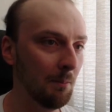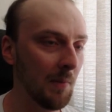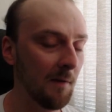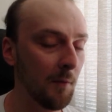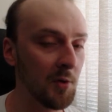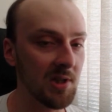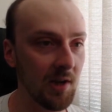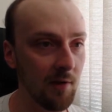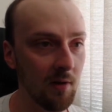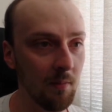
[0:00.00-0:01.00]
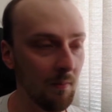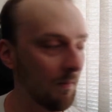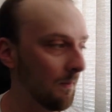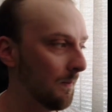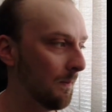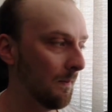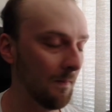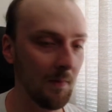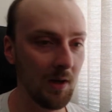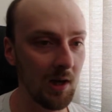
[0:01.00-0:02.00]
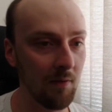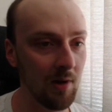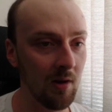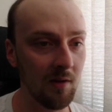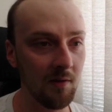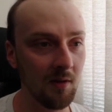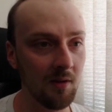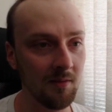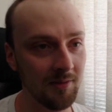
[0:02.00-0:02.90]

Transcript: my first ever level, I think.